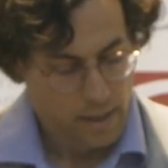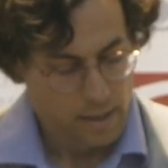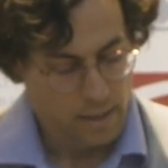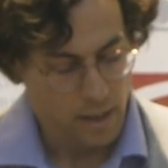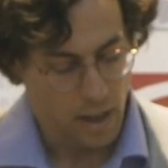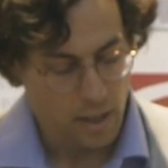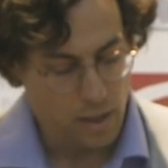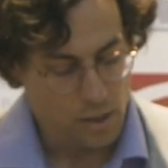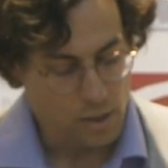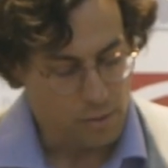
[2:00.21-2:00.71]

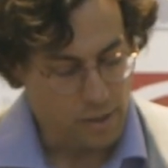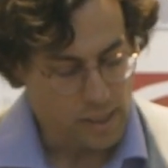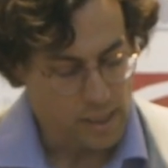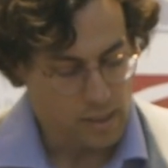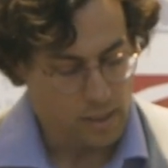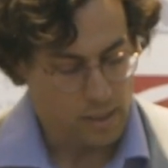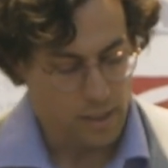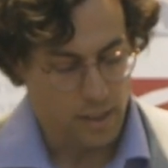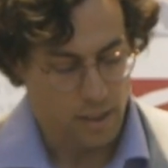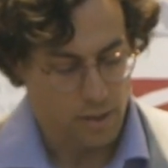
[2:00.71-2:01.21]
Naidu's
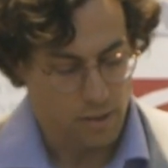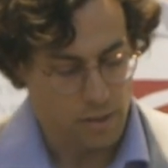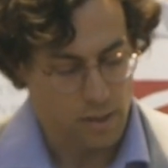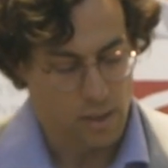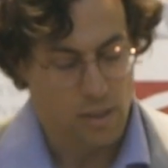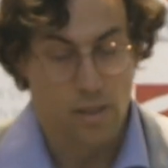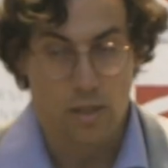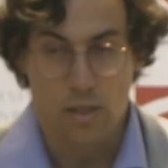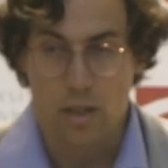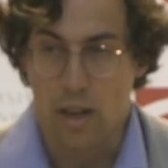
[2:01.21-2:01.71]
research
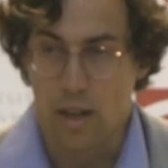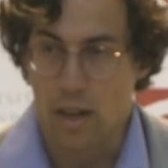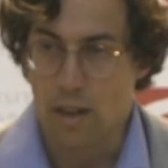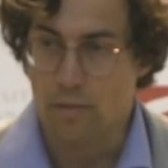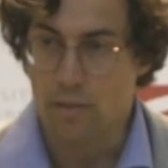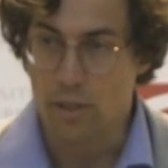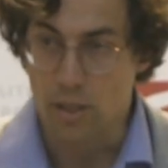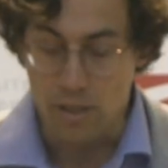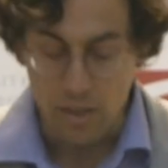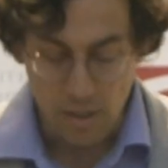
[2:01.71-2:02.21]
interests are
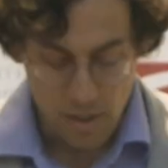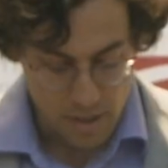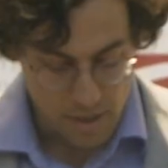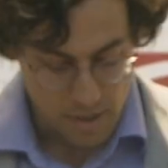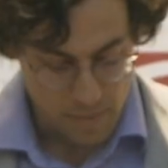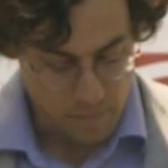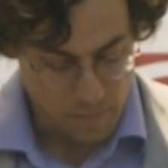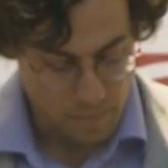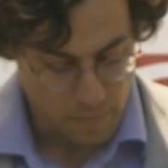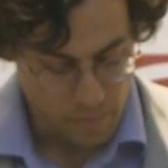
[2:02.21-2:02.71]
diverse.